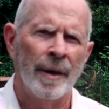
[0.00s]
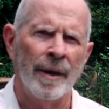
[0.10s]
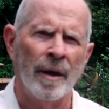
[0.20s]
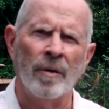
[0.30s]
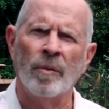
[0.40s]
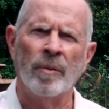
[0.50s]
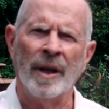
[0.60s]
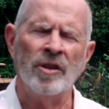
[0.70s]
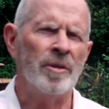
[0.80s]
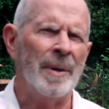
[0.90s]
Now, when
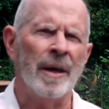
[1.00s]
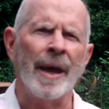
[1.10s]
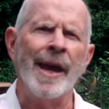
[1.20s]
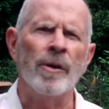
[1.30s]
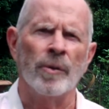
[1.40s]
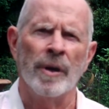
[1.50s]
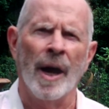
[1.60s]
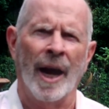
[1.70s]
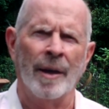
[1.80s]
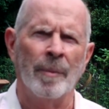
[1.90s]
I was about eight or
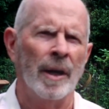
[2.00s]
nine,